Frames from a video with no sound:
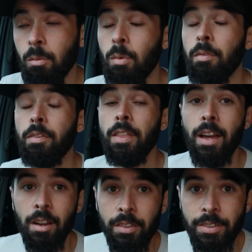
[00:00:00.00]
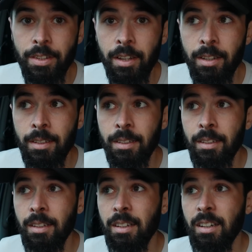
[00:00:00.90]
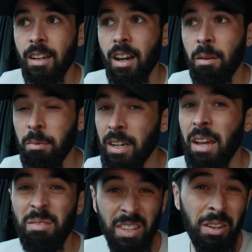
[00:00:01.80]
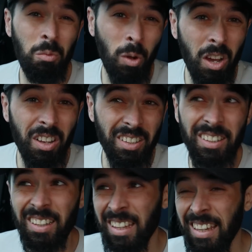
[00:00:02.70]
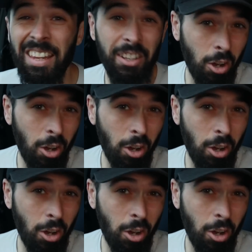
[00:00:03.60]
Well, for that answer, I'm gonna have to go to work and get a